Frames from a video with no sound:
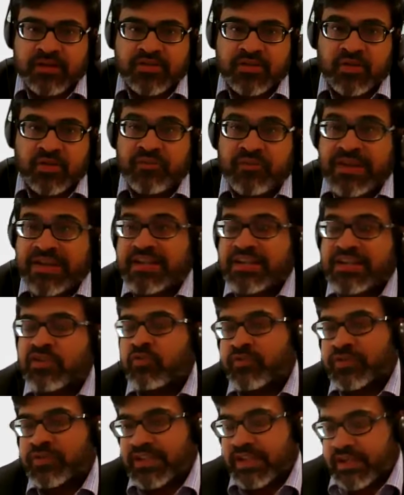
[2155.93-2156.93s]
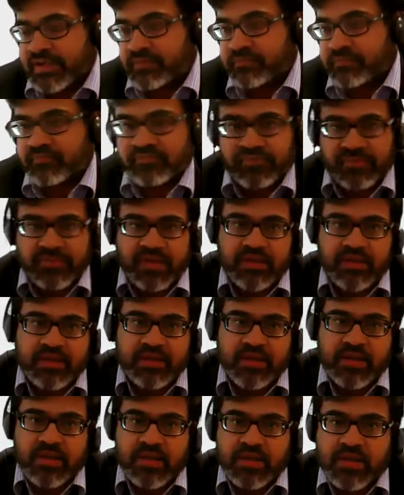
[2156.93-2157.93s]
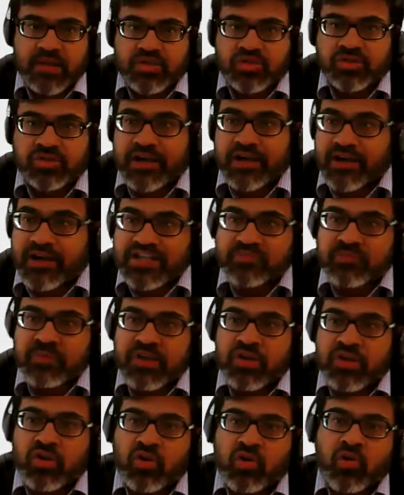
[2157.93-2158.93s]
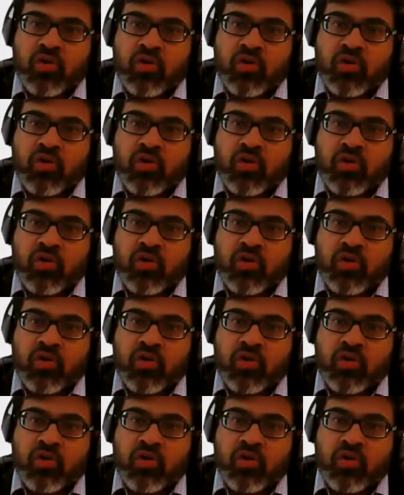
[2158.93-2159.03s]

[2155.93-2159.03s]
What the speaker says: sort of ended over there. So there has been